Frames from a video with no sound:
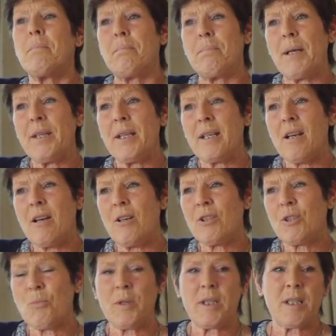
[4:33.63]
But then
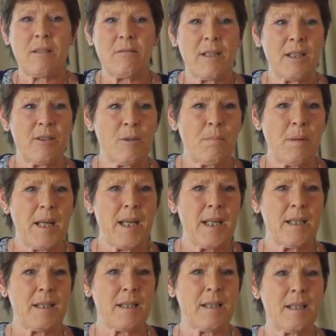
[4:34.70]
cars are whizzing around the
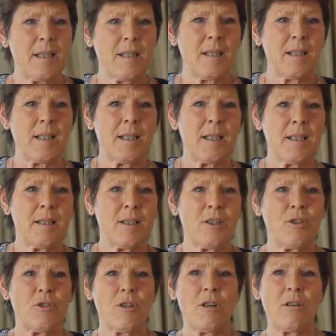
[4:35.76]
place, and
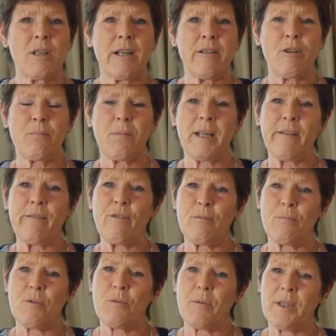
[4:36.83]
you can't carry on playing
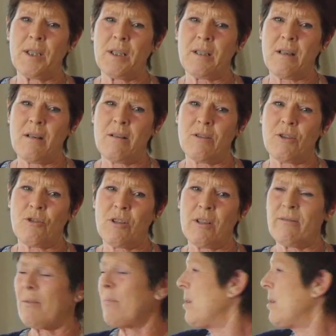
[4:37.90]
football when there's cars driving